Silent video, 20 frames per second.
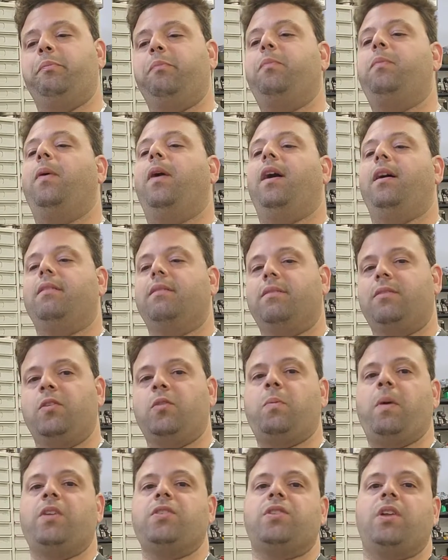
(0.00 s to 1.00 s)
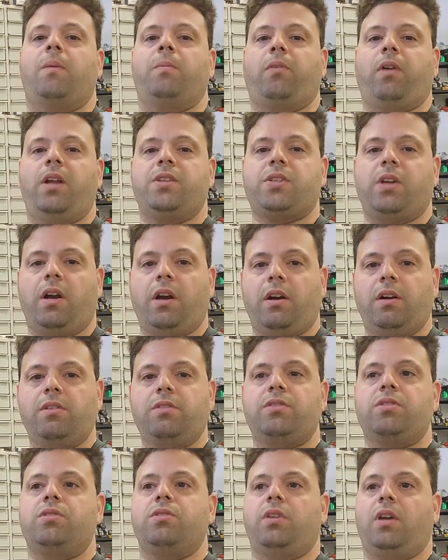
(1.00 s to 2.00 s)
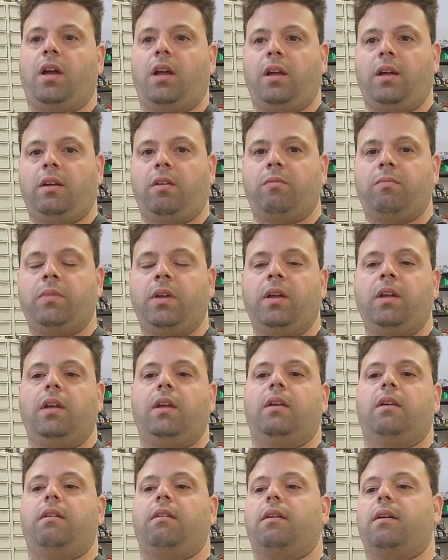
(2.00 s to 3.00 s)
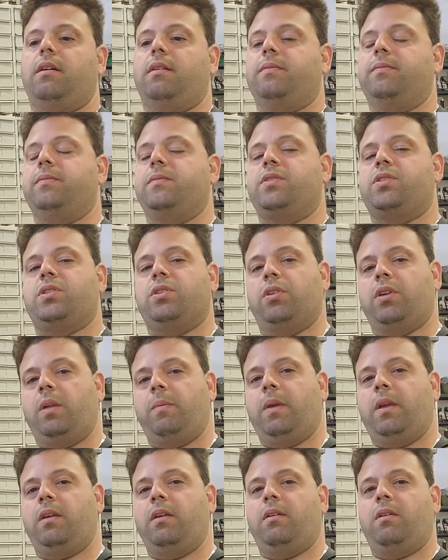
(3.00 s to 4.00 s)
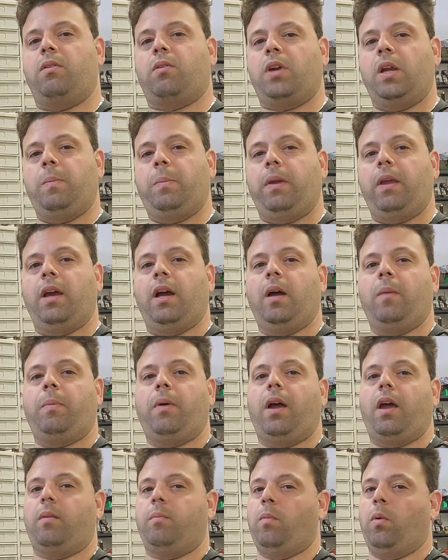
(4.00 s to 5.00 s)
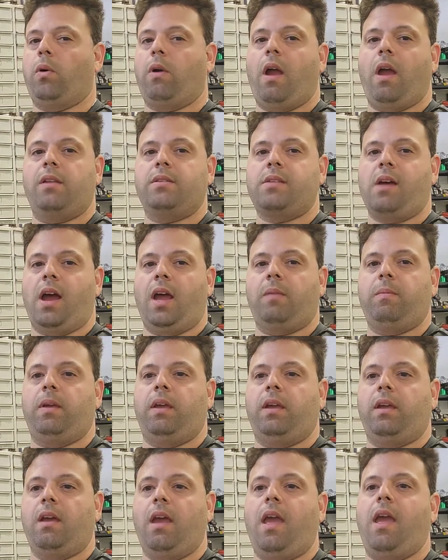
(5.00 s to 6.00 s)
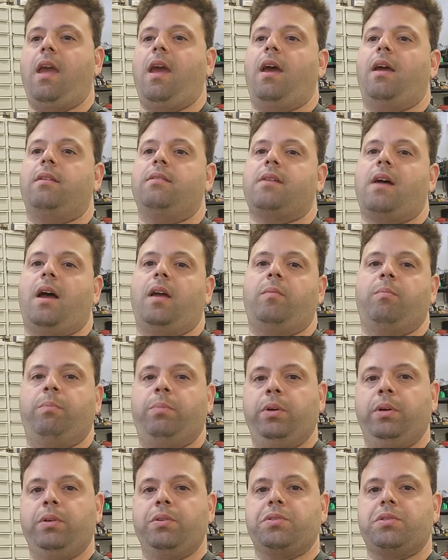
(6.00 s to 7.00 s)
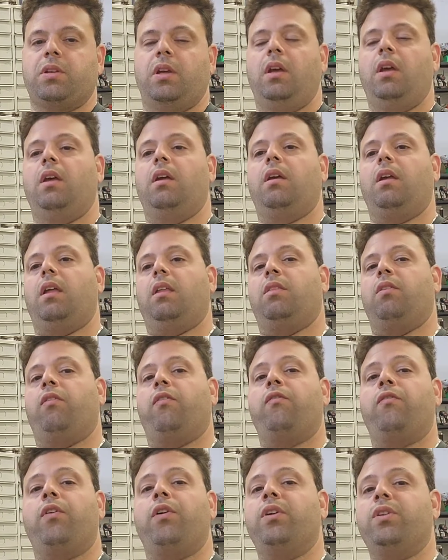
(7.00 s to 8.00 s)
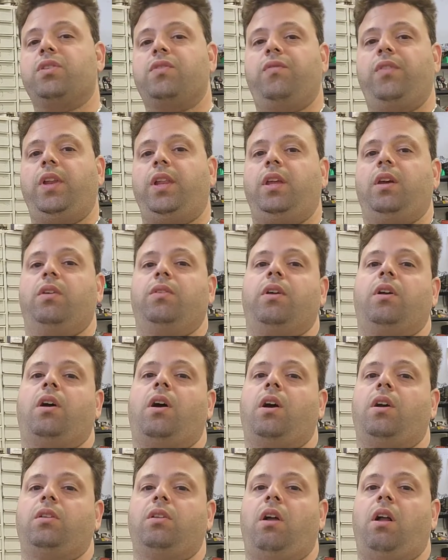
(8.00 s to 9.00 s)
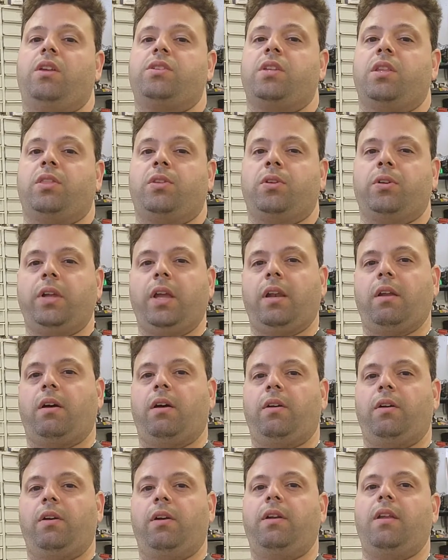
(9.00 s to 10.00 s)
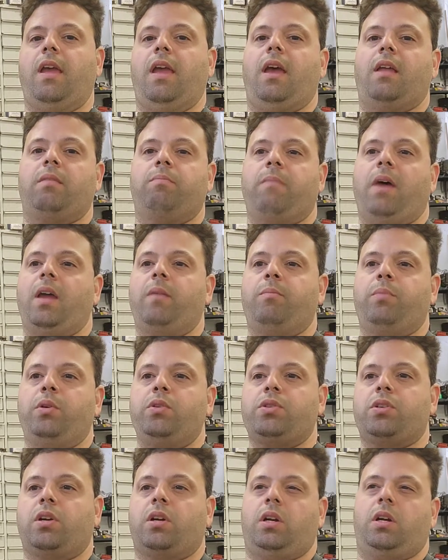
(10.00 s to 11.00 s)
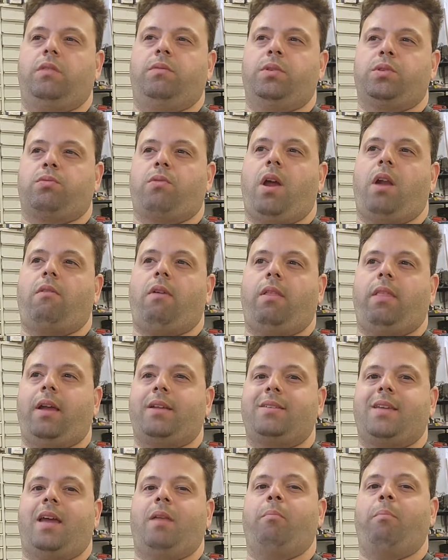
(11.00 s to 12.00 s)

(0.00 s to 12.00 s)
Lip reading: But suspension upgrades are to come. Still going to be creeping up on more on timing and on boost. In the first video, the car launched at 3,800, and my boost curve was right around like 10